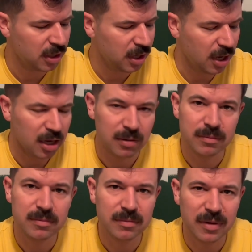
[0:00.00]

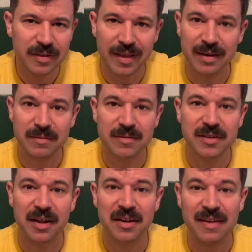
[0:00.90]
And then
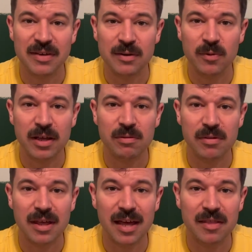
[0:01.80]
Dontavian Wicks was a
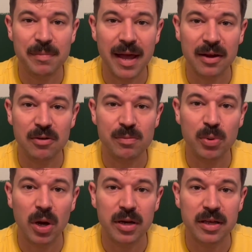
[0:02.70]
guy the Packers
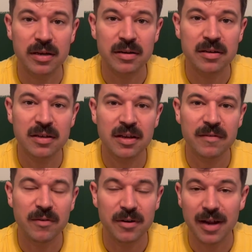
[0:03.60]
brought in
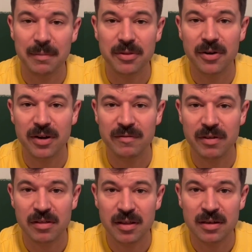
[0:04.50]
for a top 30
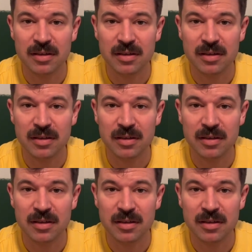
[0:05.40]
visit.